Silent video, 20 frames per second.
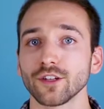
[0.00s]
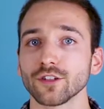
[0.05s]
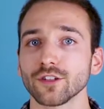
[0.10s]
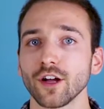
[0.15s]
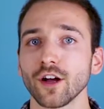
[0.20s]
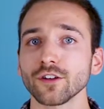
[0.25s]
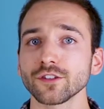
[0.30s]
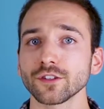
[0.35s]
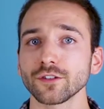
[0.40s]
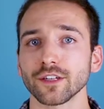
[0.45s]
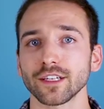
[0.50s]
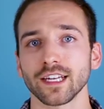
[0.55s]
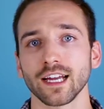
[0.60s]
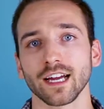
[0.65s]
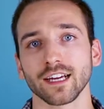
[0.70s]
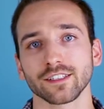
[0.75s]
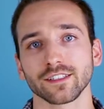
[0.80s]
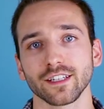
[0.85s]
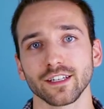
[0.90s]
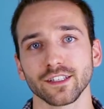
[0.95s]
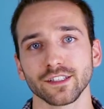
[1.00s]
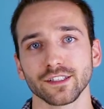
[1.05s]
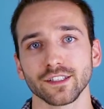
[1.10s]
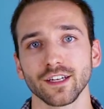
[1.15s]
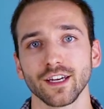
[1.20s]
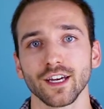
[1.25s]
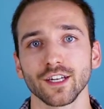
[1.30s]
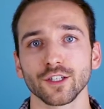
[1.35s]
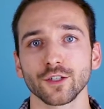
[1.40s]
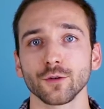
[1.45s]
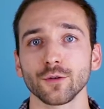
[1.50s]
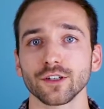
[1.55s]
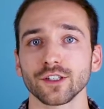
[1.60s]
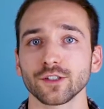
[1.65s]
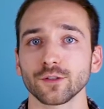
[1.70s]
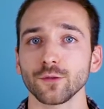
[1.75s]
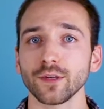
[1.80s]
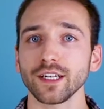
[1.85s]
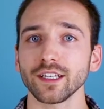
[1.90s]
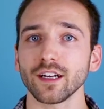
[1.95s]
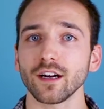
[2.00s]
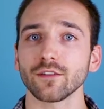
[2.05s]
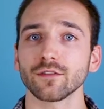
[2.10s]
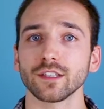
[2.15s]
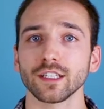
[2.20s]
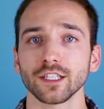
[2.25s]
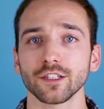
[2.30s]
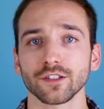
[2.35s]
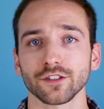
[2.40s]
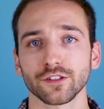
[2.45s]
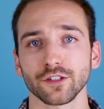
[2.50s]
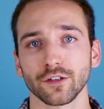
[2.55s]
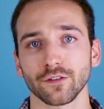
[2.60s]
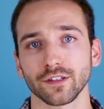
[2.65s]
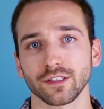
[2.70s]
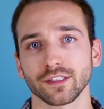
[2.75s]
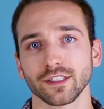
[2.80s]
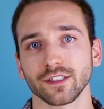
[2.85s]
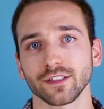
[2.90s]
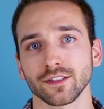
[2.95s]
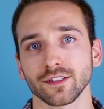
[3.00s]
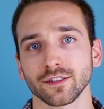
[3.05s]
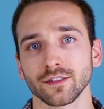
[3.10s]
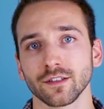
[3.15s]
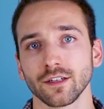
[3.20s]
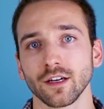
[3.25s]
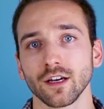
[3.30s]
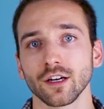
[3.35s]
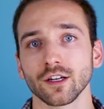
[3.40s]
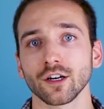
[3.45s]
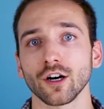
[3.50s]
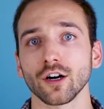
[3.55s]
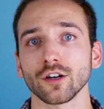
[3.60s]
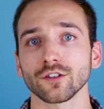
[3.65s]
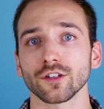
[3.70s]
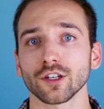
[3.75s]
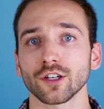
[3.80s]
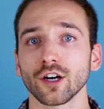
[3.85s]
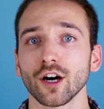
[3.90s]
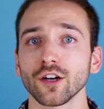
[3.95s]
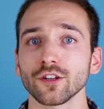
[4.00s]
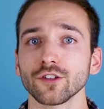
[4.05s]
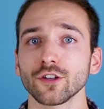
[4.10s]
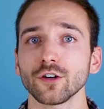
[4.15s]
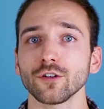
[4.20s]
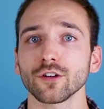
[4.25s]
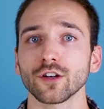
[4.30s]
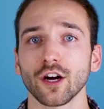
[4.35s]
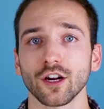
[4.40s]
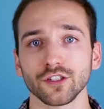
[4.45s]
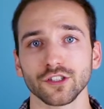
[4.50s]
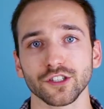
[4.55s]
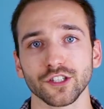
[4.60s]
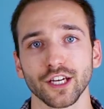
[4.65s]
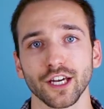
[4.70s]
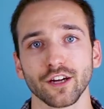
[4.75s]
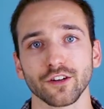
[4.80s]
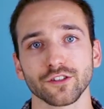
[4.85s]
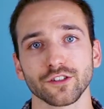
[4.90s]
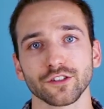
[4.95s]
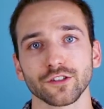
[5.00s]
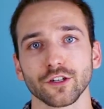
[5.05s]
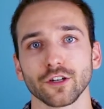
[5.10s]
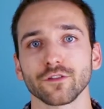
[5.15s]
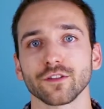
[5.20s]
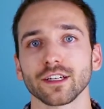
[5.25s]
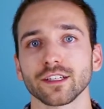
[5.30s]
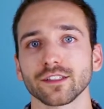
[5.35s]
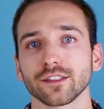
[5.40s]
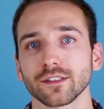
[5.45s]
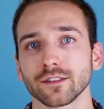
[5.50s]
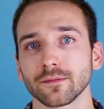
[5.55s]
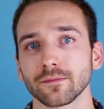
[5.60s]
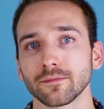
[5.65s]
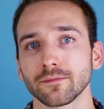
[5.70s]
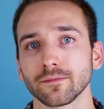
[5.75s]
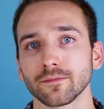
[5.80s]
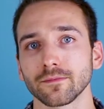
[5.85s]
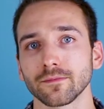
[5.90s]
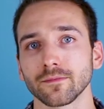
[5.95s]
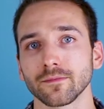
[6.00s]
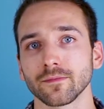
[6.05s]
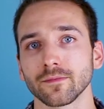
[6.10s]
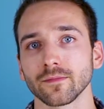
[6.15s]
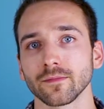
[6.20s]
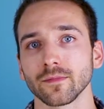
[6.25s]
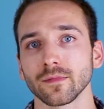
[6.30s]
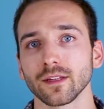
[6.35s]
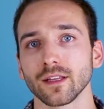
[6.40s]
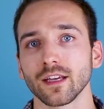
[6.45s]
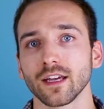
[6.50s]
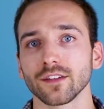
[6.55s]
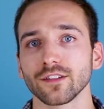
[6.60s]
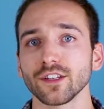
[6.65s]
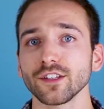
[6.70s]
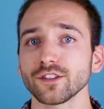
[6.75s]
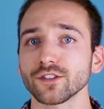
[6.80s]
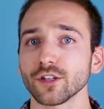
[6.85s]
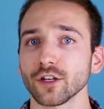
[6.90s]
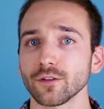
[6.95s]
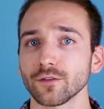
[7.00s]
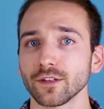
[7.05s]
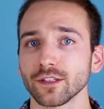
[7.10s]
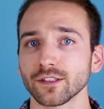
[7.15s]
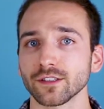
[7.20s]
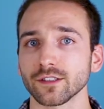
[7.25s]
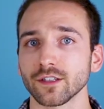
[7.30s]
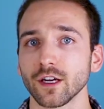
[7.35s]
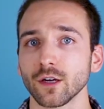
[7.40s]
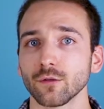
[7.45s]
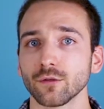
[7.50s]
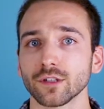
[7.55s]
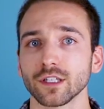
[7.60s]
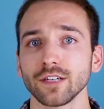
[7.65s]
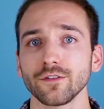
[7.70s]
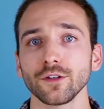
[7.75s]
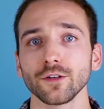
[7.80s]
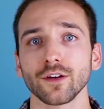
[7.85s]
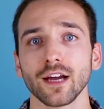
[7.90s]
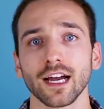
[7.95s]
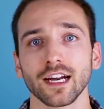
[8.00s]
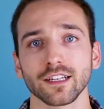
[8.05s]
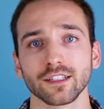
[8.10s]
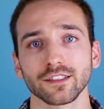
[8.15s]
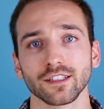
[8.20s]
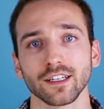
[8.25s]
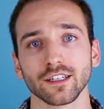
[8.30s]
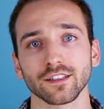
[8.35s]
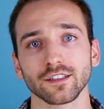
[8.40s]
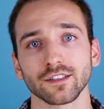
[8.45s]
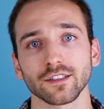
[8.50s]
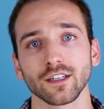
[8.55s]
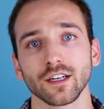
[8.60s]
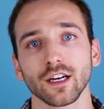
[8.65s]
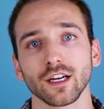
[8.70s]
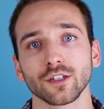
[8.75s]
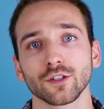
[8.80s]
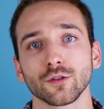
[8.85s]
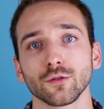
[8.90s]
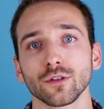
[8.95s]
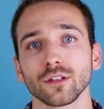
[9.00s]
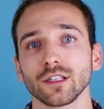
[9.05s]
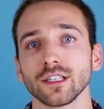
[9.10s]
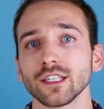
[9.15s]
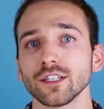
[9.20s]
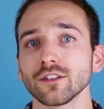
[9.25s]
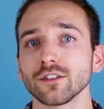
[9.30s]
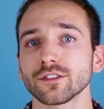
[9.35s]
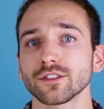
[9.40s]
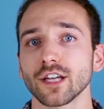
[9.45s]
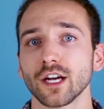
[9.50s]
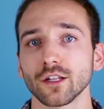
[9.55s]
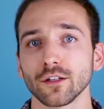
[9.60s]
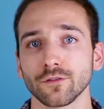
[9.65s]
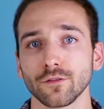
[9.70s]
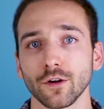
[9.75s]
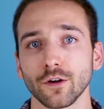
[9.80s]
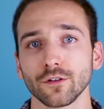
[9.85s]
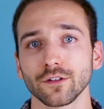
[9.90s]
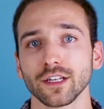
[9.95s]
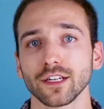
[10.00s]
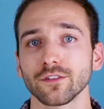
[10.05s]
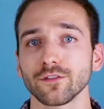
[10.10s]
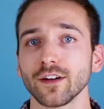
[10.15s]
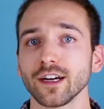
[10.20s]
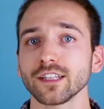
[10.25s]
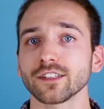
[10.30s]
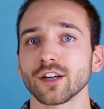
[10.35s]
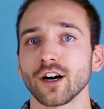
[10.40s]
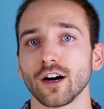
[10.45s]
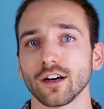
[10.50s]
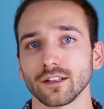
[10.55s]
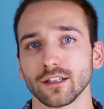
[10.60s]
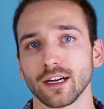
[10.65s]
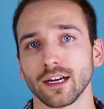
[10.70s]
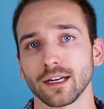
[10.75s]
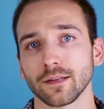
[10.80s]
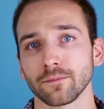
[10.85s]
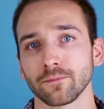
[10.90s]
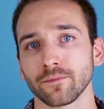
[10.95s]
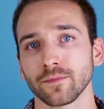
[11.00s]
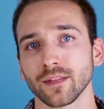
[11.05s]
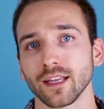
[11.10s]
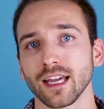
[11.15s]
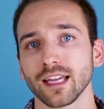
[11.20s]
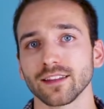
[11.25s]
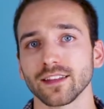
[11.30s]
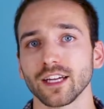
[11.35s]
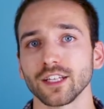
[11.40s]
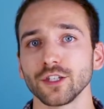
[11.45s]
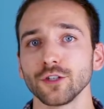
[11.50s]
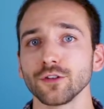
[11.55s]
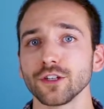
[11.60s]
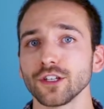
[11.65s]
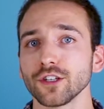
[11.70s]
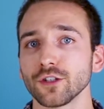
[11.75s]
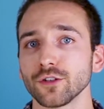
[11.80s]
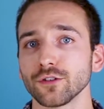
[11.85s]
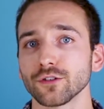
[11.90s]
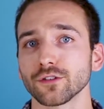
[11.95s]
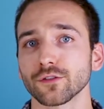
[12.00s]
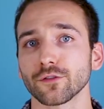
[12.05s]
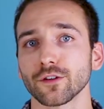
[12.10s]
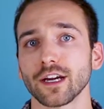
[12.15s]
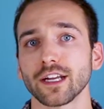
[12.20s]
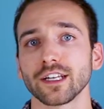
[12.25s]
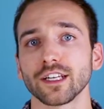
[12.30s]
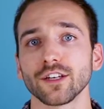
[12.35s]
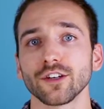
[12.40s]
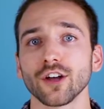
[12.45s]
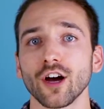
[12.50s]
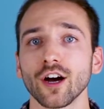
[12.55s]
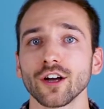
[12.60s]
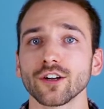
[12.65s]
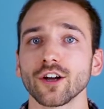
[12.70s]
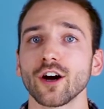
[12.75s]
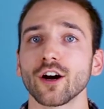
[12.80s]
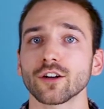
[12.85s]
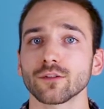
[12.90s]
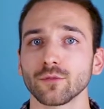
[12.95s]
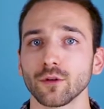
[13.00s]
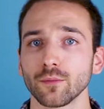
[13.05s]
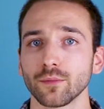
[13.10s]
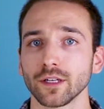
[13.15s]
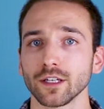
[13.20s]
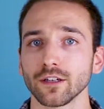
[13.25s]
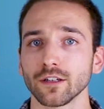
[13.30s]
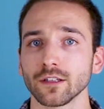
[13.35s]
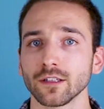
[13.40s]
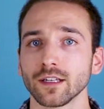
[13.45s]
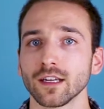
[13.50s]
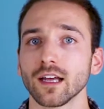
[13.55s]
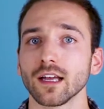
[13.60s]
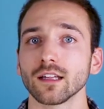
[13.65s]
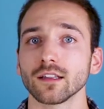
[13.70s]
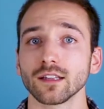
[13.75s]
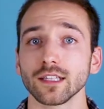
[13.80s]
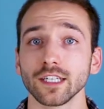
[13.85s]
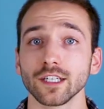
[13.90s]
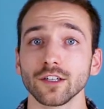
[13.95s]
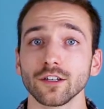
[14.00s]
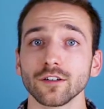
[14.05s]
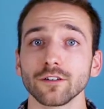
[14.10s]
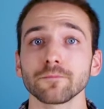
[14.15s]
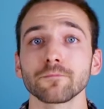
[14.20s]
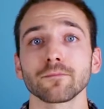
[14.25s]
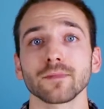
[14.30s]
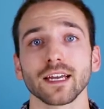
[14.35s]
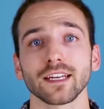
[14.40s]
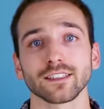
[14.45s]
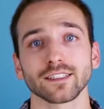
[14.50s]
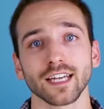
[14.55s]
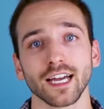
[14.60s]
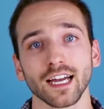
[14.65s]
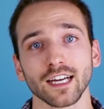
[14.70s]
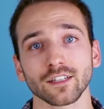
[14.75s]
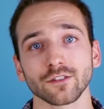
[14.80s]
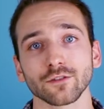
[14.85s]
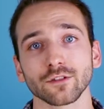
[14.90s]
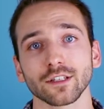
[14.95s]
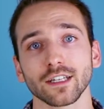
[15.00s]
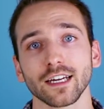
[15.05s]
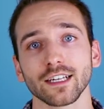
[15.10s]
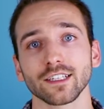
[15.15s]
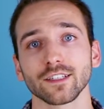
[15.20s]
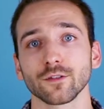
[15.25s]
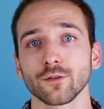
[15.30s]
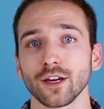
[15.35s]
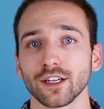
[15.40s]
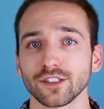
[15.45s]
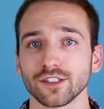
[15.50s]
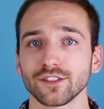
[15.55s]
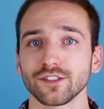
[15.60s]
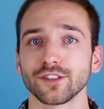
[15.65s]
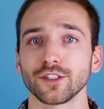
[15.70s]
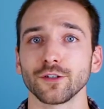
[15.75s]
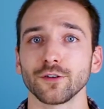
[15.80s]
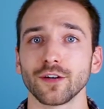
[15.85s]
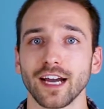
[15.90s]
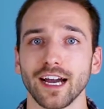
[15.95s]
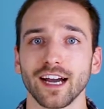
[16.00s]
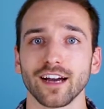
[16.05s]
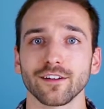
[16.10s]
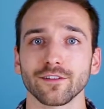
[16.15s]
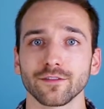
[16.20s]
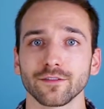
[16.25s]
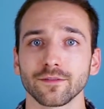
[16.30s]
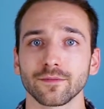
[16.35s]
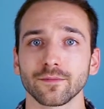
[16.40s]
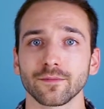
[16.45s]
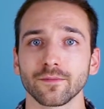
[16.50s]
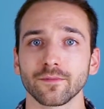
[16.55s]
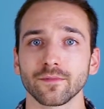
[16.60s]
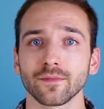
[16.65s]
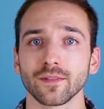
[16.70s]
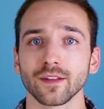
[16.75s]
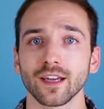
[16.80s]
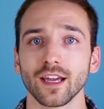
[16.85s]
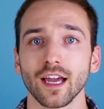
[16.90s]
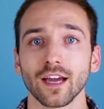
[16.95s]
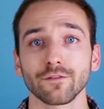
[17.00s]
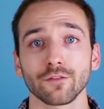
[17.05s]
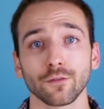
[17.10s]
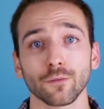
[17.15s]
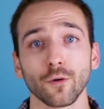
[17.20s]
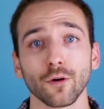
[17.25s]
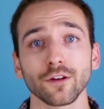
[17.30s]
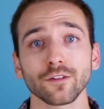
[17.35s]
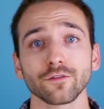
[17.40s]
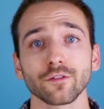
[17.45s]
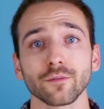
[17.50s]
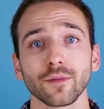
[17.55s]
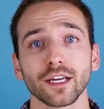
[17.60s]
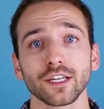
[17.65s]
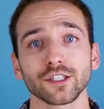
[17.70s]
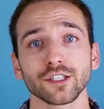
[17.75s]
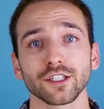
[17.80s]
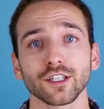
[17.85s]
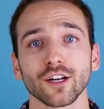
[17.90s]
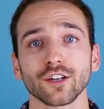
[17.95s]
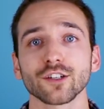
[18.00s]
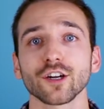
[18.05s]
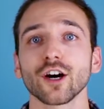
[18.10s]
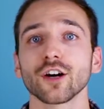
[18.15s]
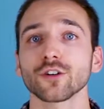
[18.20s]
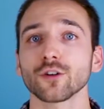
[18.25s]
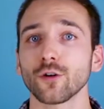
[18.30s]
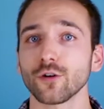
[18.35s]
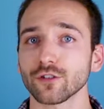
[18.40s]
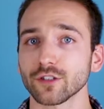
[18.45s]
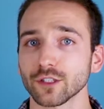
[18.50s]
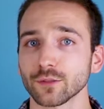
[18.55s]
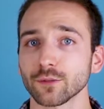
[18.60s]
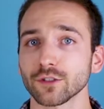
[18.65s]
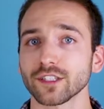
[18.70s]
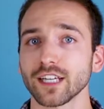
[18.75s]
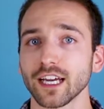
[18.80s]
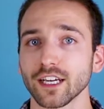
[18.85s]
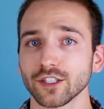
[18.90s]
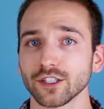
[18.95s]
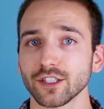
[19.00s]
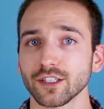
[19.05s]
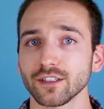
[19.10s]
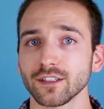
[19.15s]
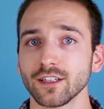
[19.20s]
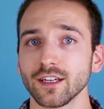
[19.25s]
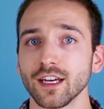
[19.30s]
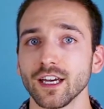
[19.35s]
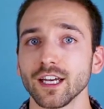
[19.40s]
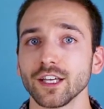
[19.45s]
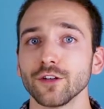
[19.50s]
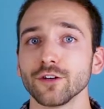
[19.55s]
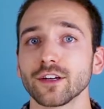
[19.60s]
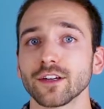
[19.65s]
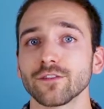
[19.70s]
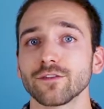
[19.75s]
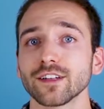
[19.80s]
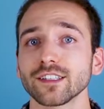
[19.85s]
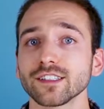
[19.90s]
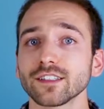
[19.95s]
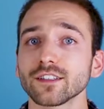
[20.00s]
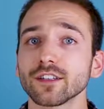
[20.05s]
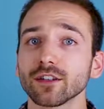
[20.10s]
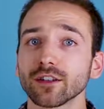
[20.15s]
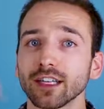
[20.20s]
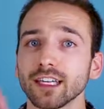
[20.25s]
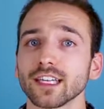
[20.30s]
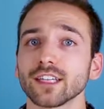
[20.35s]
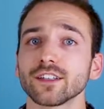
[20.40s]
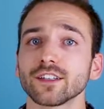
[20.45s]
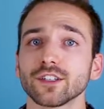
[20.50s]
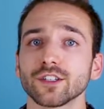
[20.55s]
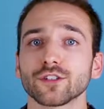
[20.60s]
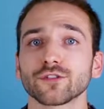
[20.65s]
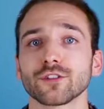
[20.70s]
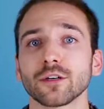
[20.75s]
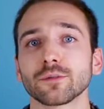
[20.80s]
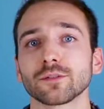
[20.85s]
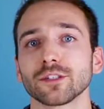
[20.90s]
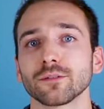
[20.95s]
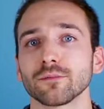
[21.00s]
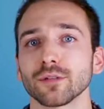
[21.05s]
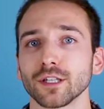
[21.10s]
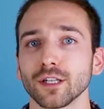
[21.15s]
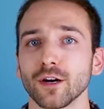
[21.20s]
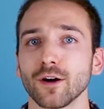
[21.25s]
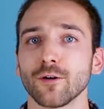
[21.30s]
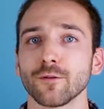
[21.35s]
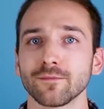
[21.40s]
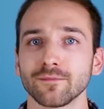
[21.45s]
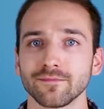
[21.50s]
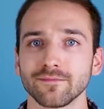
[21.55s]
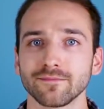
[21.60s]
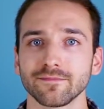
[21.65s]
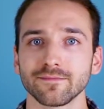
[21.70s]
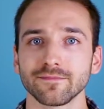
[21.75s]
You'll also get access to a suite of legal services called the Condo Concierge Service. This service will give you access to a legal telephone advice hotline that you can use for any non-automobile, legal, and tax-related questions you have. For more information on Condo Owners Protection, you can visit the link in the description below.